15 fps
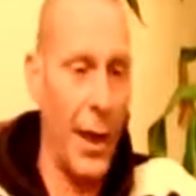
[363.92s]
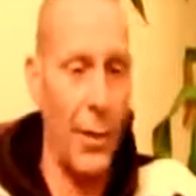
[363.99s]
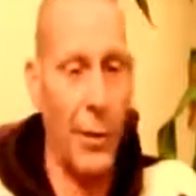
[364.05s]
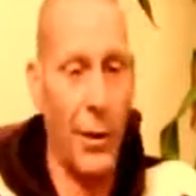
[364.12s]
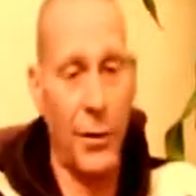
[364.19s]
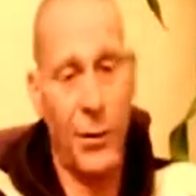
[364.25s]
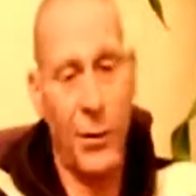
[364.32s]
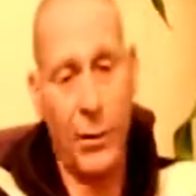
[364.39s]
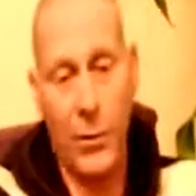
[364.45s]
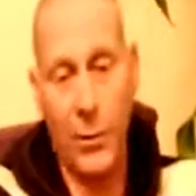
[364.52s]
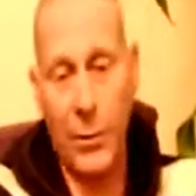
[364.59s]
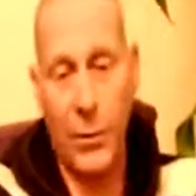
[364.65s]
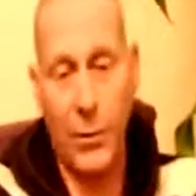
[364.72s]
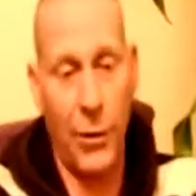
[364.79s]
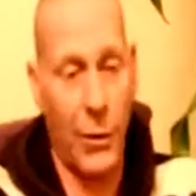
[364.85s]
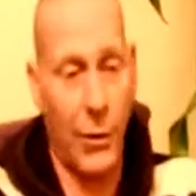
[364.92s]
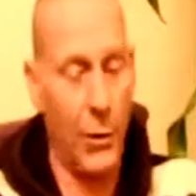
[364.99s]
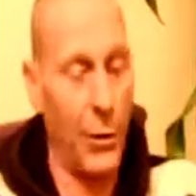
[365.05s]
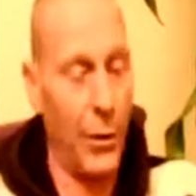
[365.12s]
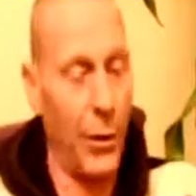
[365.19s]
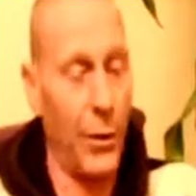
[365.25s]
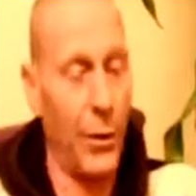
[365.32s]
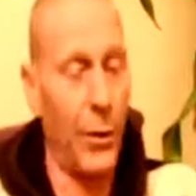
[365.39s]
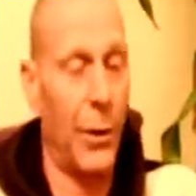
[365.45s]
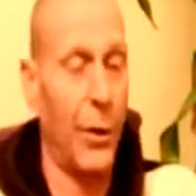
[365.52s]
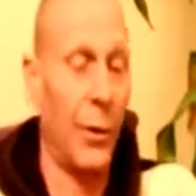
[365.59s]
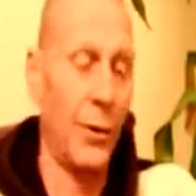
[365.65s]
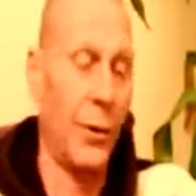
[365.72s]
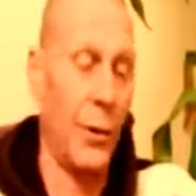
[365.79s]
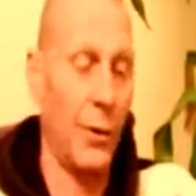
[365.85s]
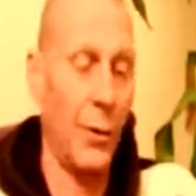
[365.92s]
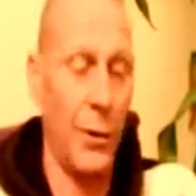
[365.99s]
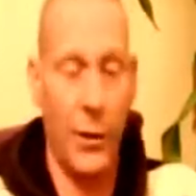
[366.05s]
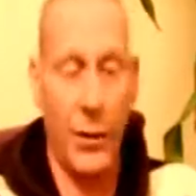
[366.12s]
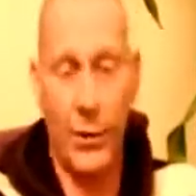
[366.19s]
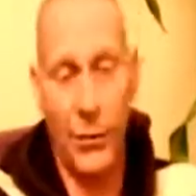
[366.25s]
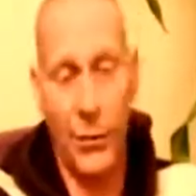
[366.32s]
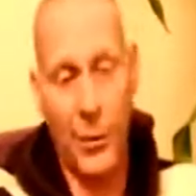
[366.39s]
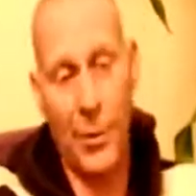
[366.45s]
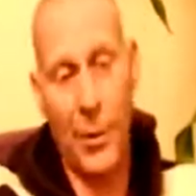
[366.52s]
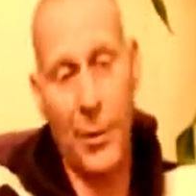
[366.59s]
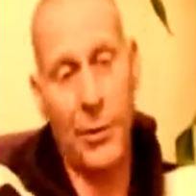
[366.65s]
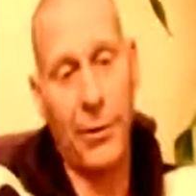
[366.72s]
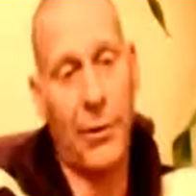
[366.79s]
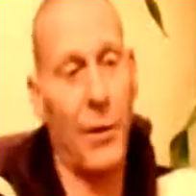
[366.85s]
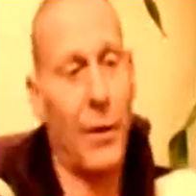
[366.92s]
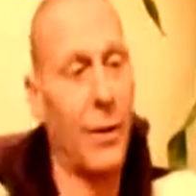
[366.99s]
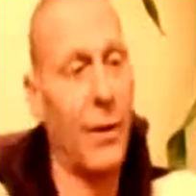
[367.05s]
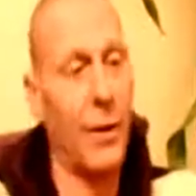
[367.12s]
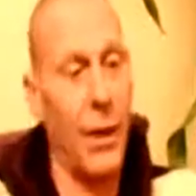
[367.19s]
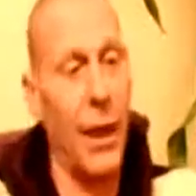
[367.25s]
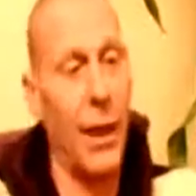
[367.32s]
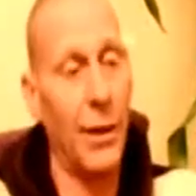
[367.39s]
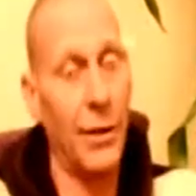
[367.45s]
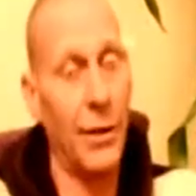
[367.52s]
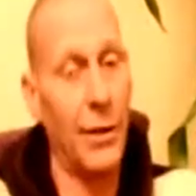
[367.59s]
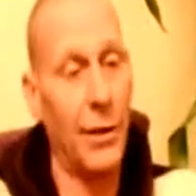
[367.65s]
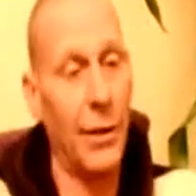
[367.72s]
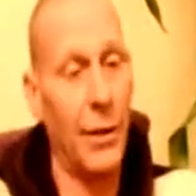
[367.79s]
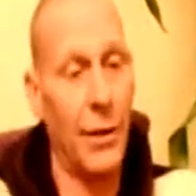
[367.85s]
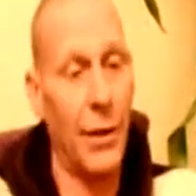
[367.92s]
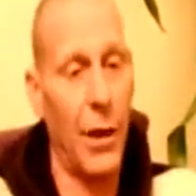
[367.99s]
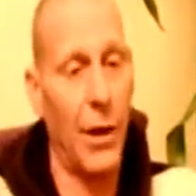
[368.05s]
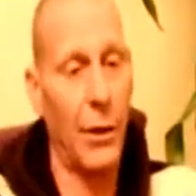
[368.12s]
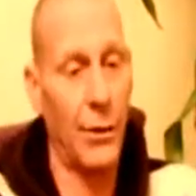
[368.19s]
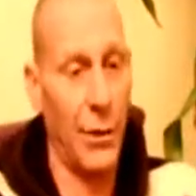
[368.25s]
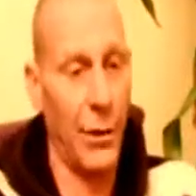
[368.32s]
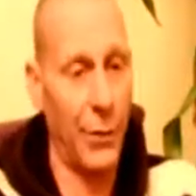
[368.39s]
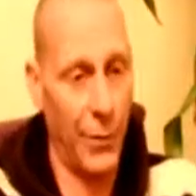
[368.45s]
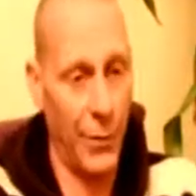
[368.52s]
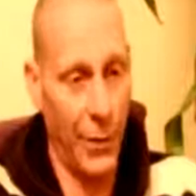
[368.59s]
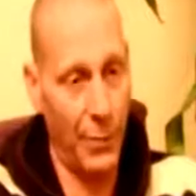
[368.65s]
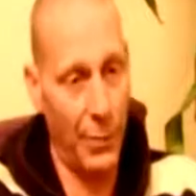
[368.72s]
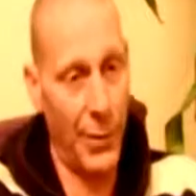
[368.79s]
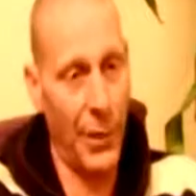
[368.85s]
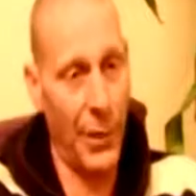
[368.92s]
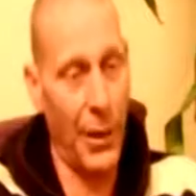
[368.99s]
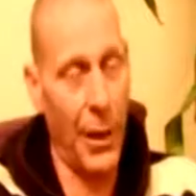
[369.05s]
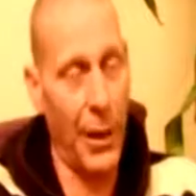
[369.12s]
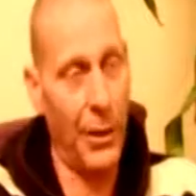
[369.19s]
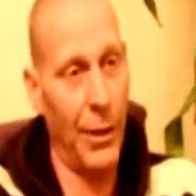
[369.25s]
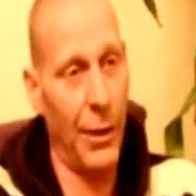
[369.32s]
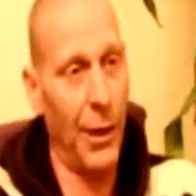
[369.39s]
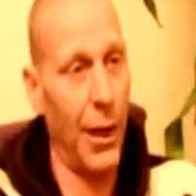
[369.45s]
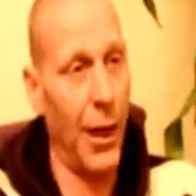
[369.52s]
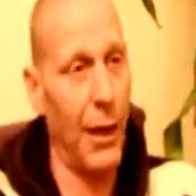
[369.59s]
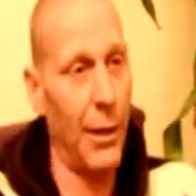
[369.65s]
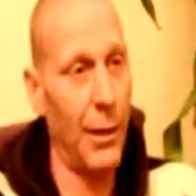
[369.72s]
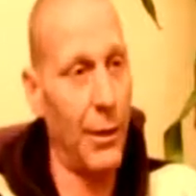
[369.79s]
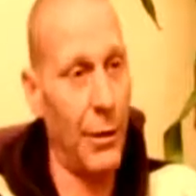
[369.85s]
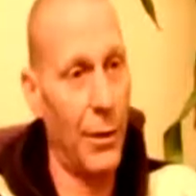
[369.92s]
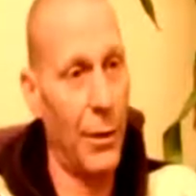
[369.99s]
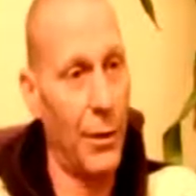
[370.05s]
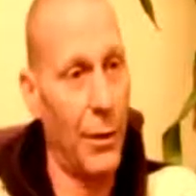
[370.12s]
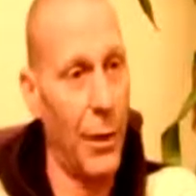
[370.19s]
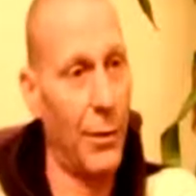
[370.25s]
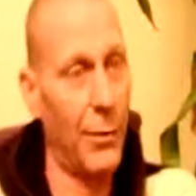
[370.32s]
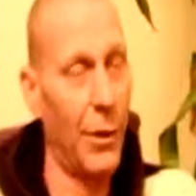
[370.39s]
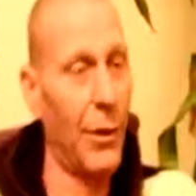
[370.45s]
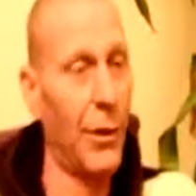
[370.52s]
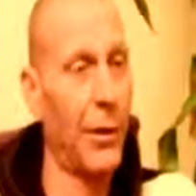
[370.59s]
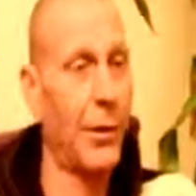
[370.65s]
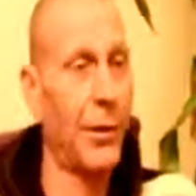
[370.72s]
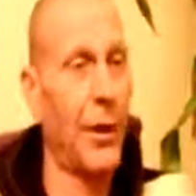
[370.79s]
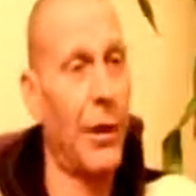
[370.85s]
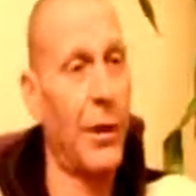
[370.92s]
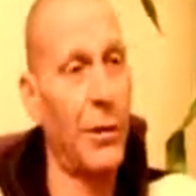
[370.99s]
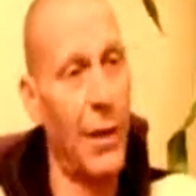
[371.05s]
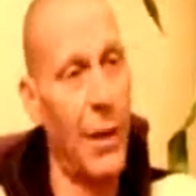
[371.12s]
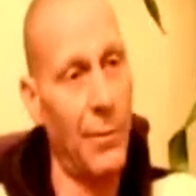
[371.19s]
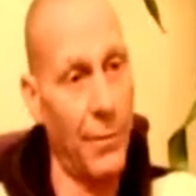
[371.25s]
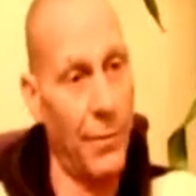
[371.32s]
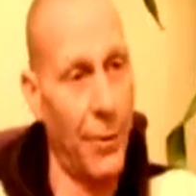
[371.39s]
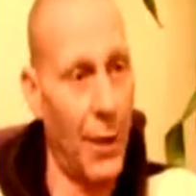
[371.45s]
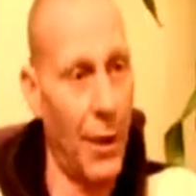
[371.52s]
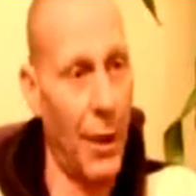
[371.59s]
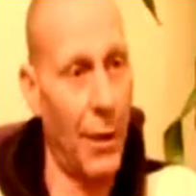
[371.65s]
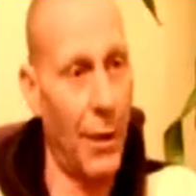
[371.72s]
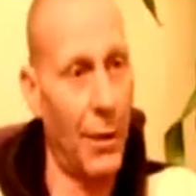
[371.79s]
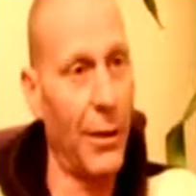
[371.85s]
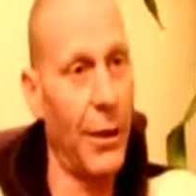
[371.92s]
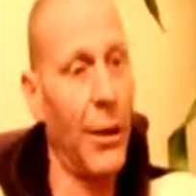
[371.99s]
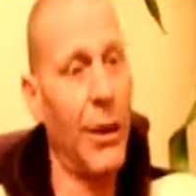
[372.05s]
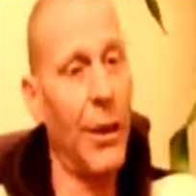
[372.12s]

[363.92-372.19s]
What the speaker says: they want to come and talk to you, or they want you to respond to letters, they charge you for a letter, so you tell them what you're going to charge them for a letter.